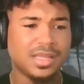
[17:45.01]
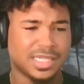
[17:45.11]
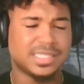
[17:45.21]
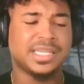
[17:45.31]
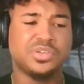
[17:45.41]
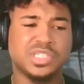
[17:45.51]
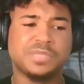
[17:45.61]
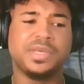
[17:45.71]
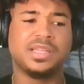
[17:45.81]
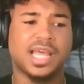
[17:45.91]
continue to
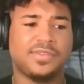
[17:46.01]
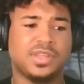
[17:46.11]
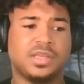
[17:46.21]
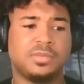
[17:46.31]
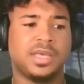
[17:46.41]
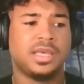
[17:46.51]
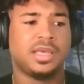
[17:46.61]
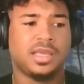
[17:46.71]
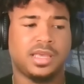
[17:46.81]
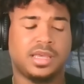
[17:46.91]
speak life in them
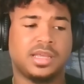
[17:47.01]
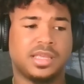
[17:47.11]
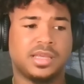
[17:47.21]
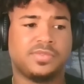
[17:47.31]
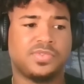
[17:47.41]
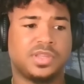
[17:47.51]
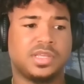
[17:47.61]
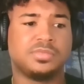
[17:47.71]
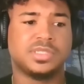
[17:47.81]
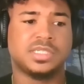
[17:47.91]
and again for
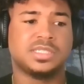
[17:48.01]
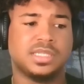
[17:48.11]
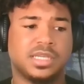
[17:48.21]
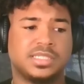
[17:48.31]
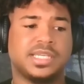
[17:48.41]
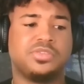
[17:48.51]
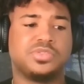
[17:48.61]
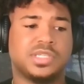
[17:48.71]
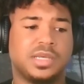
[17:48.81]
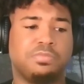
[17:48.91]
them just to continue
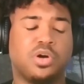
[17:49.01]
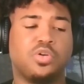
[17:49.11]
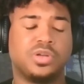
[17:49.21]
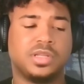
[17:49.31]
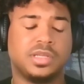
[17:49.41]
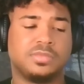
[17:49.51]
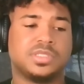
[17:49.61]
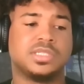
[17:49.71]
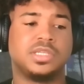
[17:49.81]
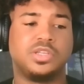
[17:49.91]
to embolden them
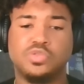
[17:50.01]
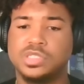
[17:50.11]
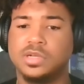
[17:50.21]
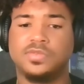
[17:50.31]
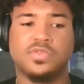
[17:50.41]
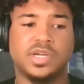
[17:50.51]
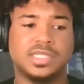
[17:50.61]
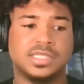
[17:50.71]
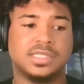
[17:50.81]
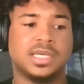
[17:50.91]
to use their
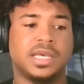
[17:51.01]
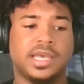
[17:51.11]
voices